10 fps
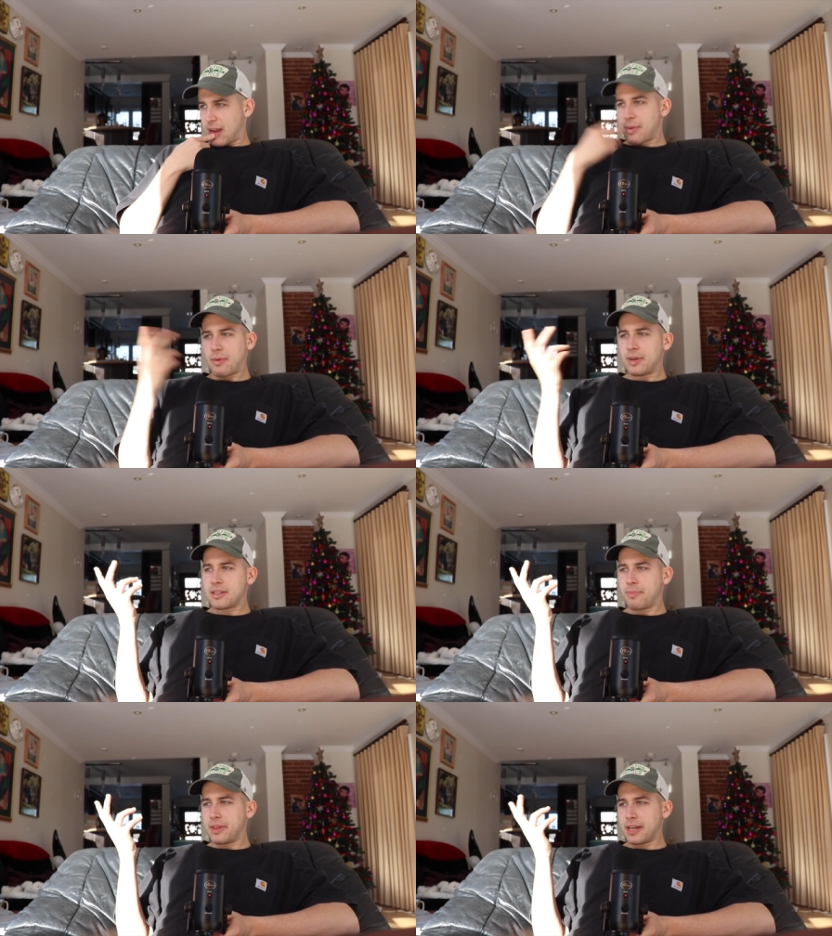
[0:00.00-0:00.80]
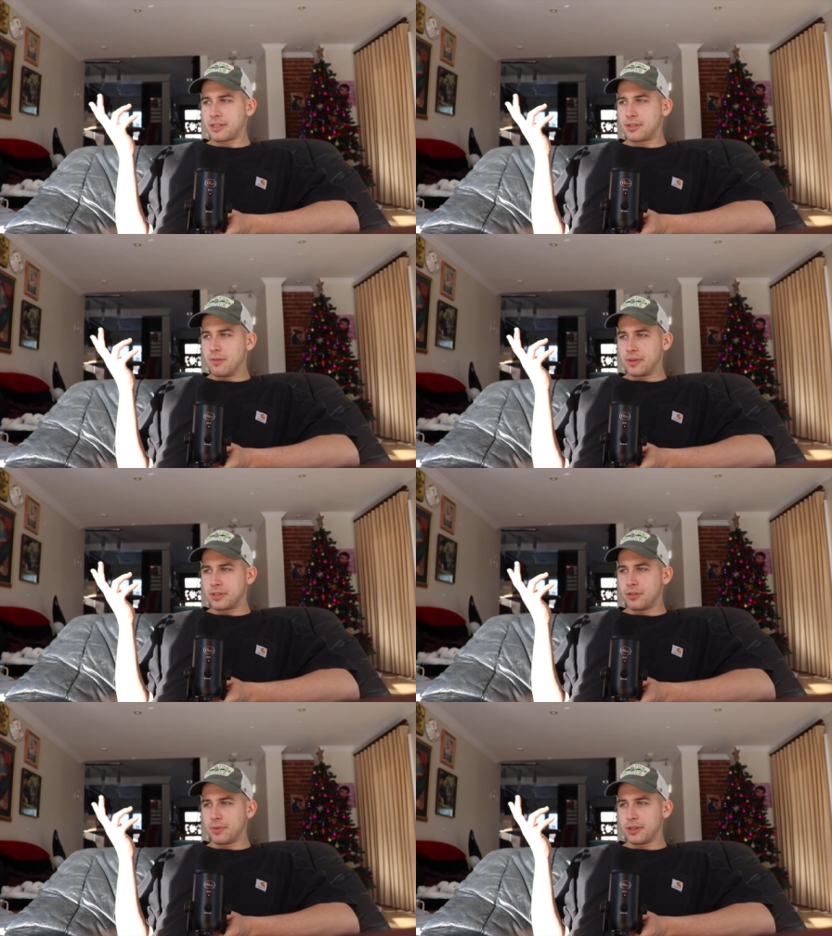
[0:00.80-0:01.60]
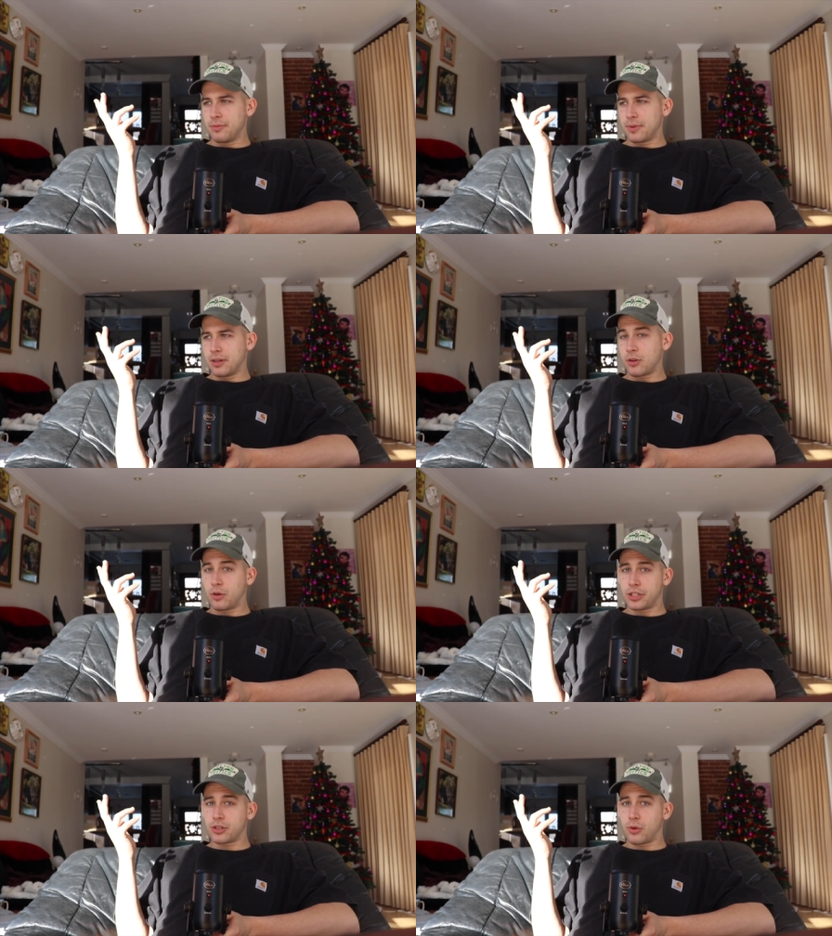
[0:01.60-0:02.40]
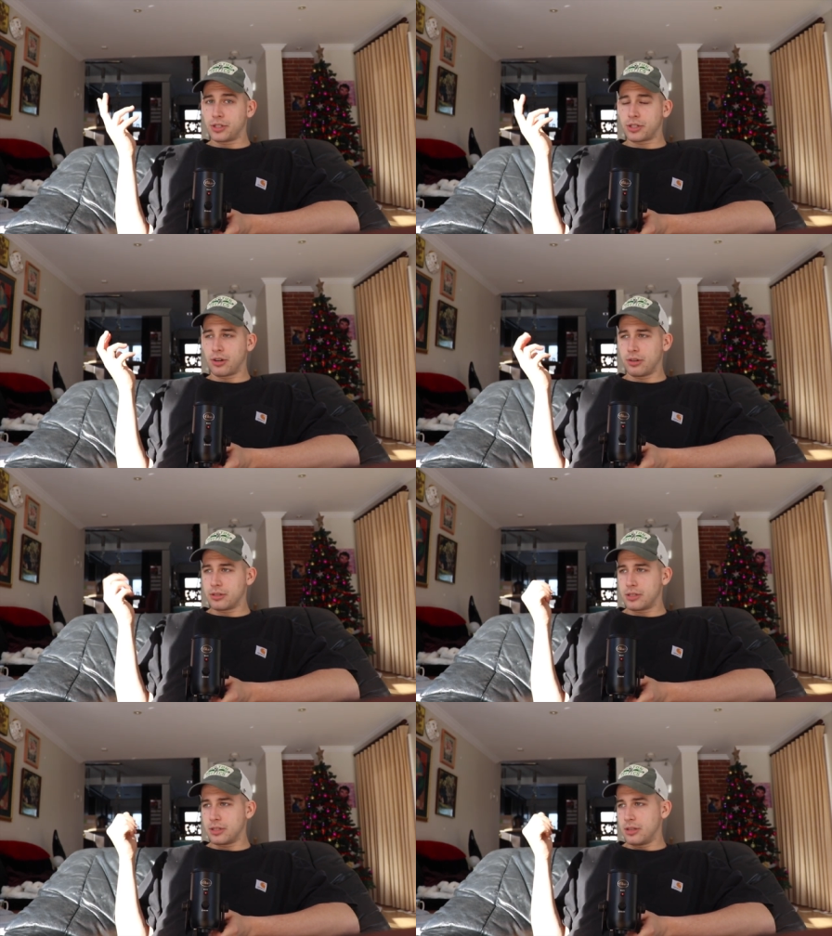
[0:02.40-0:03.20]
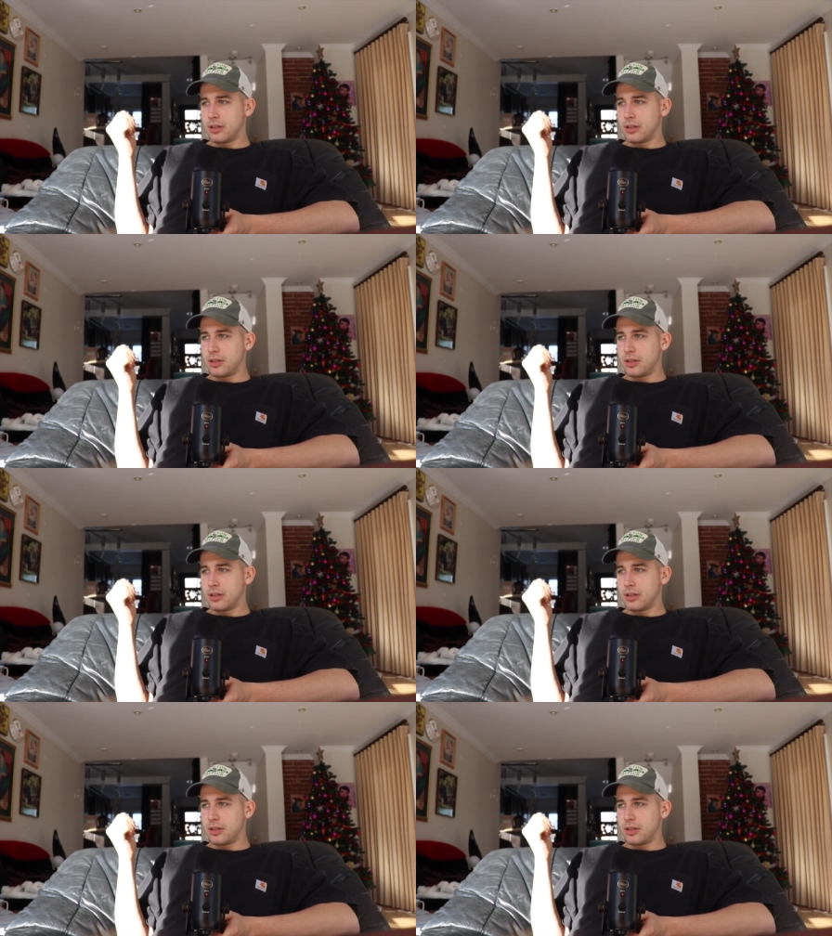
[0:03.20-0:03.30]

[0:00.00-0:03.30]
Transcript: Well, what's up with like super, super duper gorgeous, gorgeous girls